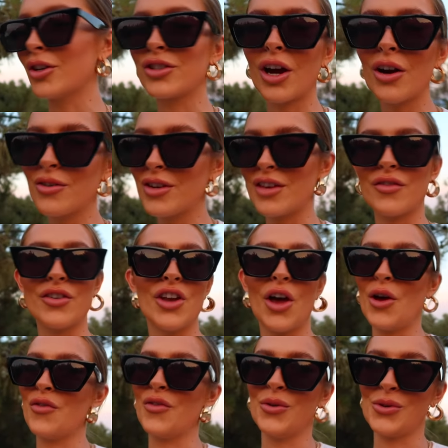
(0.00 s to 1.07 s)
I don't even
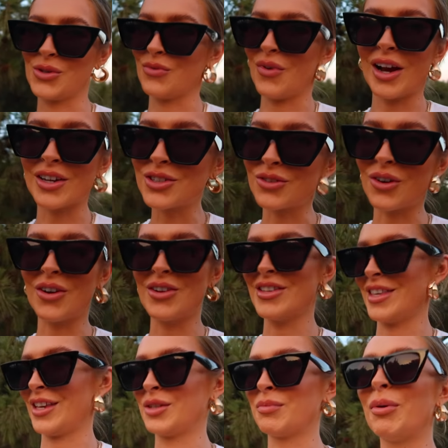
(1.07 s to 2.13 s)
know if it was a restaurant at
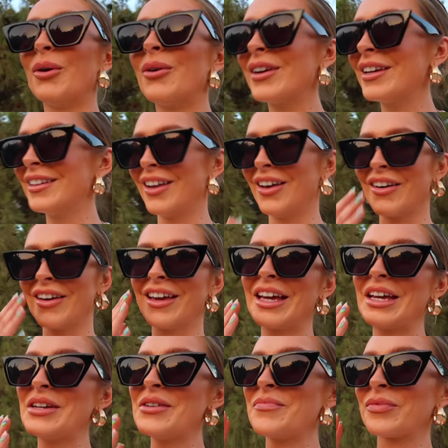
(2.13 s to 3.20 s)
this point. Like,
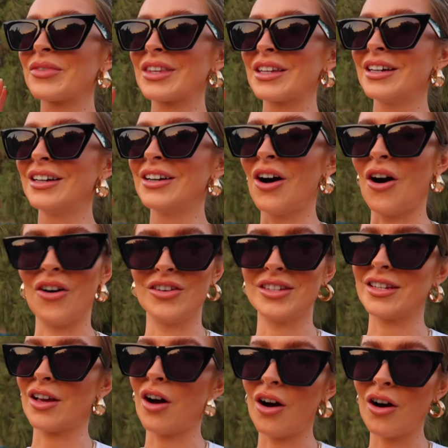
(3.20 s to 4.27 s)

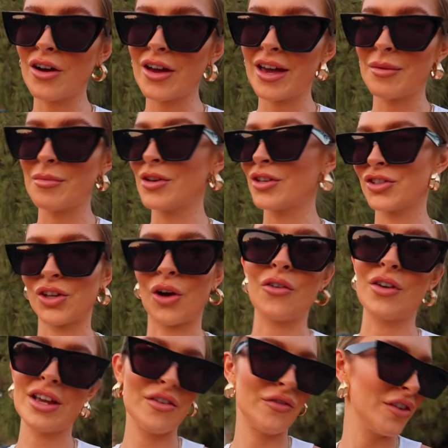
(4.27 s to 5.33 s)
honestly, I am
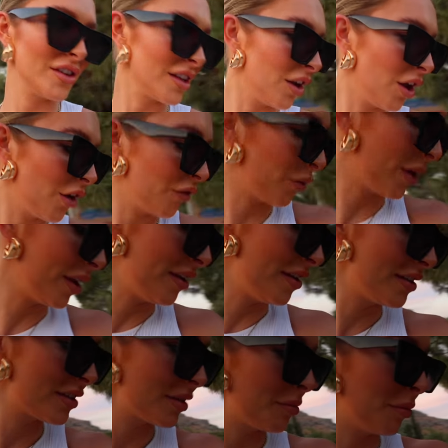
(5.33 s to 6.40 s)
sorry if there's a lot of
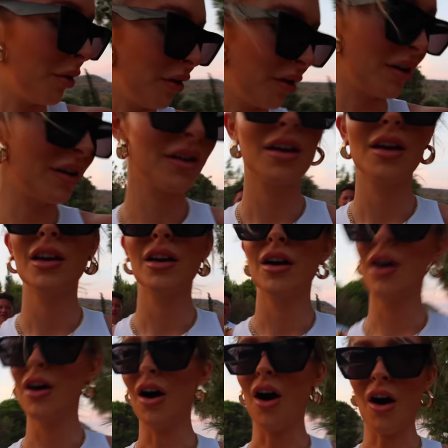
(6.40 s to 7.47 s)
wind, but
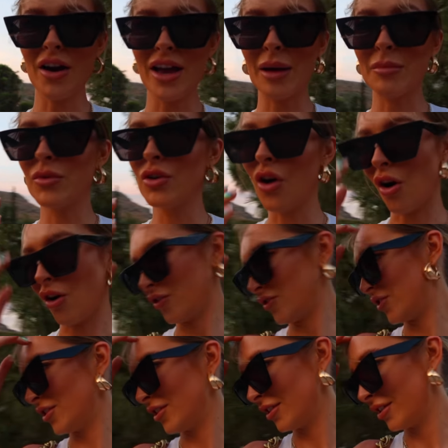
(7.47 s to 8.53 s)
I'm not
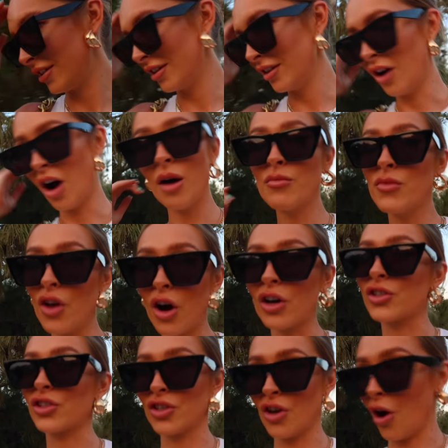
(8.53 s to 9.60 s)
a
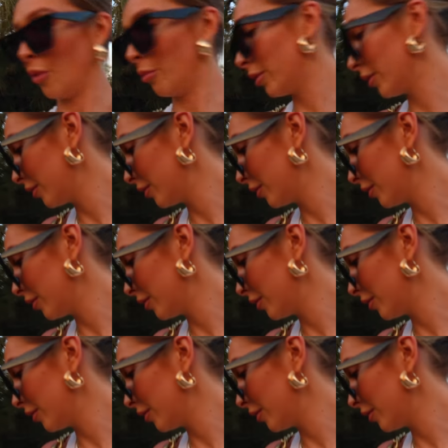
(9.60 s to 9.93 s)
snob,